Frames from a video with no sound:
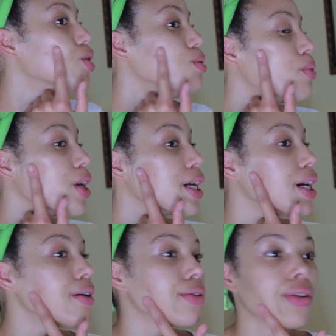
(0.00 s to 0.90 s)
new
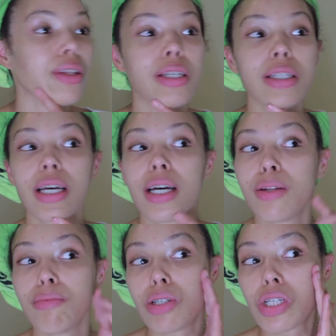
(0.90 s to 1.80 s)
breakout on this
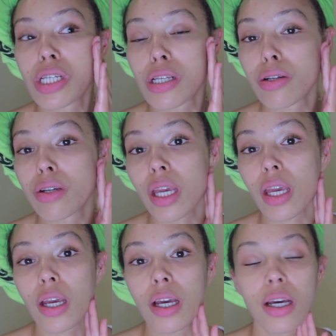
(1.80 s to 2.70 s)
side which is
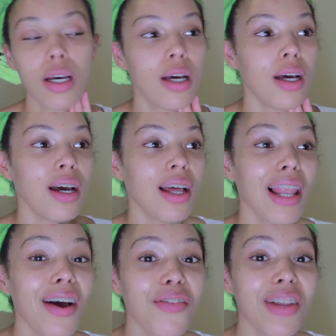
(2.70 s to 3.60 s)
looking
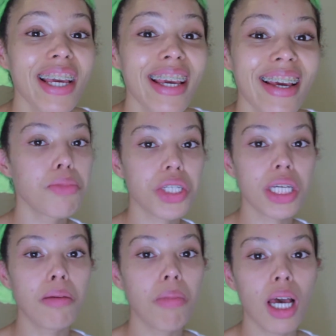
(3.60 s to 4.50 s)
lovely. I'm just
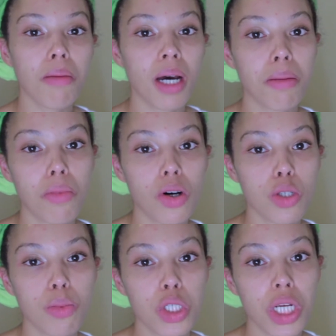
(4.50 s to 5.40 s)
gonna apply a mud
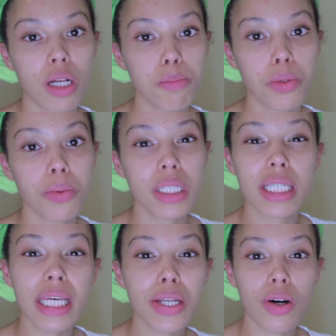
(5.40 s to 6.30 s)
mask which helps with
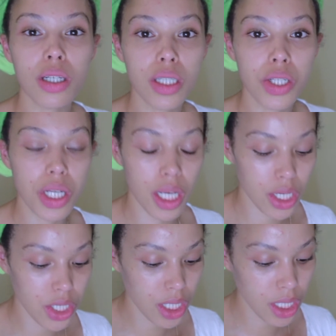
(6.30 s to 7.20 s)
skin
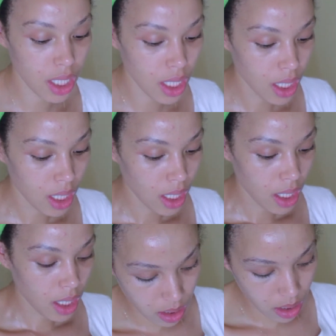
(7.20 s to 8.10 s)
oxygenation.
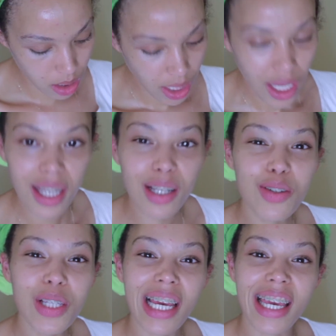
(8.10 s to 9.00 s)
It
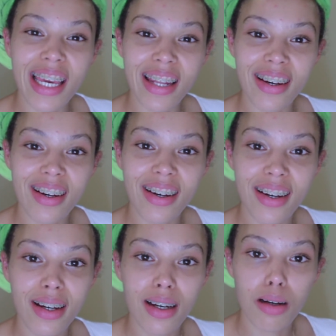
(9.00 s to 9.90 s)
looks like henna,
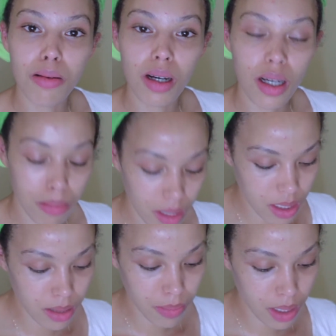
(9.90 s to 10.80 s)
but
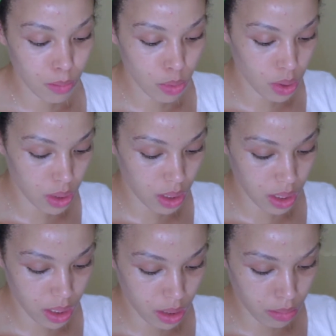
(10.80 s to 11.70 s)
it's a mud mask, a
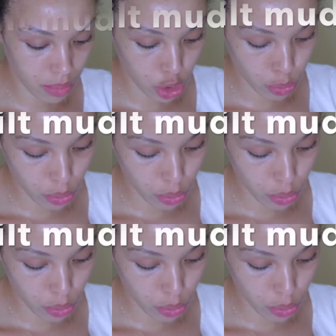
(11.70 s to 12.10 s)
silk mud